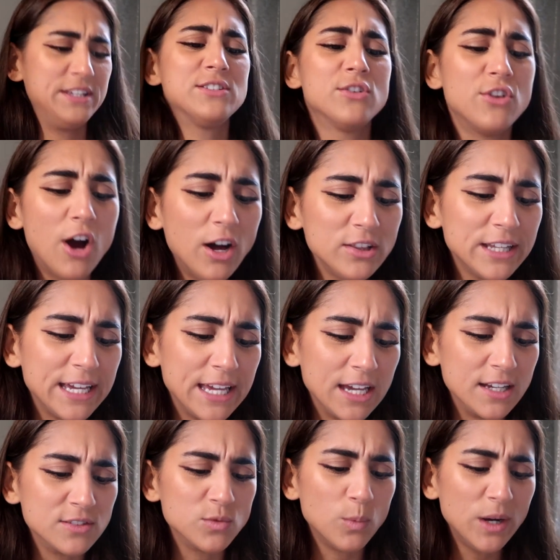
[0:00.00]
these are not
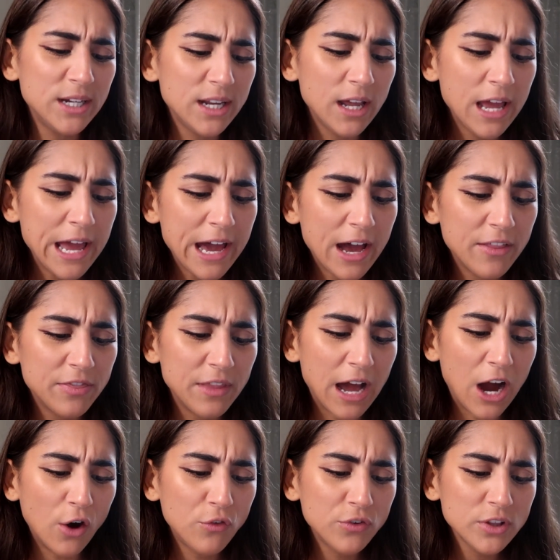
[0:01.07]
leggings. What?
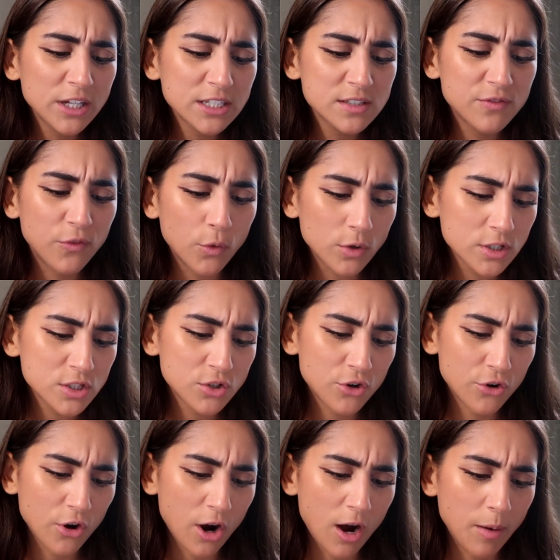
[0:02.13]
Alpha Lux Force
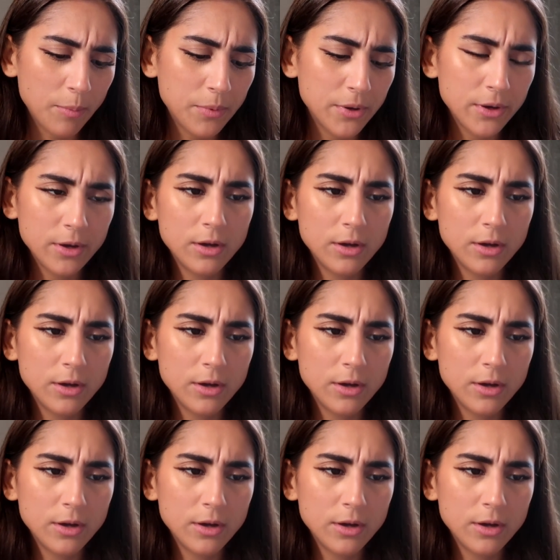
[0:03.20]
Crop.